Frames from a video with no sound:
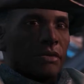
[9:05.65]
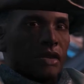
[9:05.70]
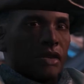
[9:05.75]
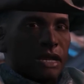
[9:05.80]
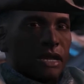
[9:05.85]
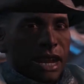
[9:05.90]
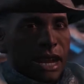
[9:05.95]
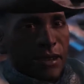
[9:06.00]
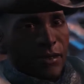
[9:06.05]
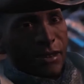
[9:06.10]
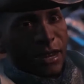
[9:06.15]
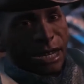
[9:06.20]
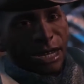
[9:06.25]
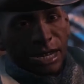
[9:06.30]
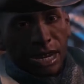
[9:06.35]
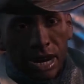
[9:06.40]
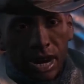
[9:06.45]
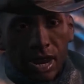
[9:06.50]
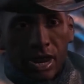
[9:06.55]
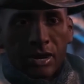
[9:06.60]
You saved
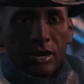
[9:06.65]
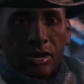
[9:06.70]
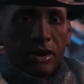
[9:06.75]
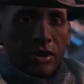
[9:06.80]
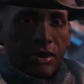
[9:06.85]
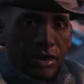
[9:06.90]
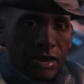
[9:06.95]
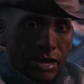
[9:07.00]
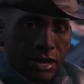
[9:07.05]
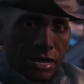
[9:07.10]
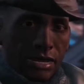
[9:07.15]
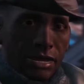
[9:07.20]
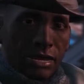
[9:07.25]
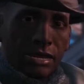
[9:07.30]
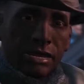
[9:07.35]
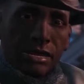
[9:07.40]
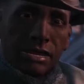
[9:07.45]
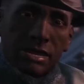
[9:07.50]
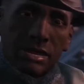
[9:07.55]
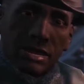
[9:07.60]
us and Concord.
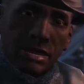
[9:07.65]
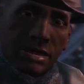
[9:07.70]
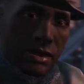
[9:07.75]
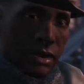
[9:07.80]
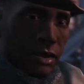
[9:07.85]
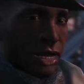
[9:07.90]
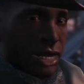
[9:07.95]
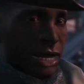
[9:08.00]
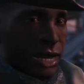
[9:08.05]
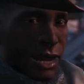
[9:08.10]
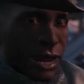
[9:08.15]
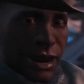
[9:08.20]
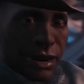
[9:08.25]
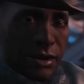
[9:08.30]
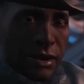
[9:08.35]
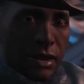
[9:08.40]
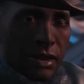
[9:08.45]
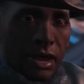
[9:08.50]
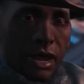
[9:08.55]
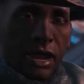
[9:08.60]
There wasn't
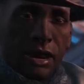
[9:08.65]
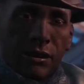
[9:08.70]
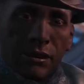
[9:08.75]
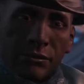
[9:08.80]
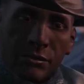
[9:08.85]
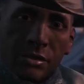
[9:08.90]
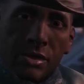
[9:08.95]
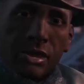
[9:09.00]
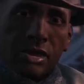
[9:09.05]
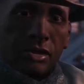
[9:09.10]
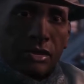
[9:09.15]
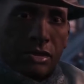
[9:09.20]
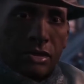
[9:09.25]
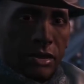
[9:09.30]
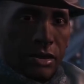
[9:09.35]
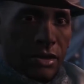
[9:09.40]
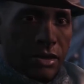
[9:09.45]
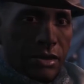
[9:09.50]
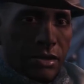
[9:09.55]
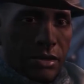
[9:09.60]
anything in it for
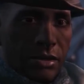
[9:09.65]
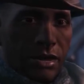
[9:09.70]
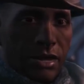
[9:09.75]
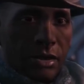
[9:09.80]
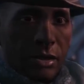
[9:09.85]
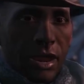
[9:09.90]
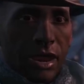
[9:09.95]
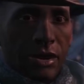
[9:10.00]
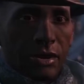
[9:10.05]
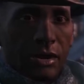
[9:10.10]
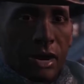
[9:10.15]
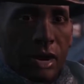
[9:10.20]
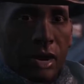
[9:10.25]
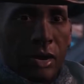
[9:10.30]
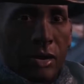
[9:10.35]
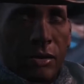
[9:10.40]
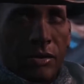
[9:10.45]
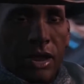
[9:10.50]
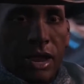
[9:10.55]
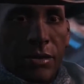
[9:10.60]
you. You had your
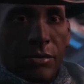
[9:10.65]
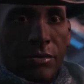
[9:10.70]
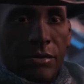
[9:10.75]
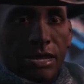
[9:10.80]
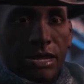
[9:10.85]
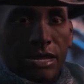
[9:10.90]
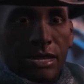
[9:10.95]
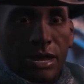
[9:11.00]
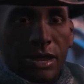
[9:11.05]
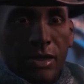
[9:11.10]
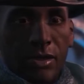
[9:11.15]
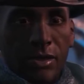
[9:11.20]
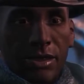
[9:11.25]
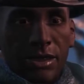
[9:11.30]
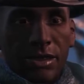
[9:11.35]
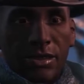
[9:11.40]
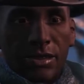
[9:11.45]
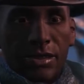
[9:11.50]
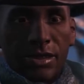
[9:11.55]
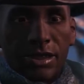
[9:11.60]
own problems to deal
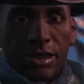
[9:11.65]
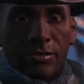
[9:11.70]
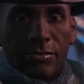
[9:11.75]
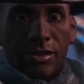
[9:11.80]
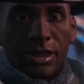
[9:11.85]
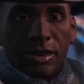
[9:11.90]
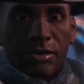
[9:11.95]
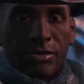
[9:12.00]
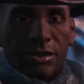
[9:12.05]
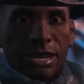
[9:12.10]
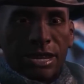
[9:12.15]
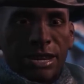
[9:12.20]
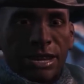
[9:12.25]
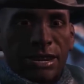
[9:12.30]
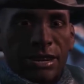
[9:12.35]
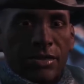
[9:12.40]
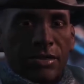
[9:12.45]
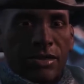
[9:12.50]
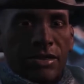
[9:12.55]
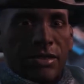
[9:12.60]
with, but you did
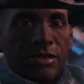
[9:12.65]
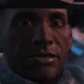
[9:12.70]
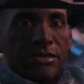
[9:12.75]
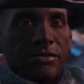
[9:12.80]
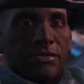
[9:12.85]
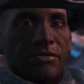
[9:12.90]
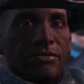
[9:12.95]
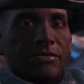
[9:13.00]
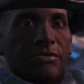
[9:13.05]
it anyway.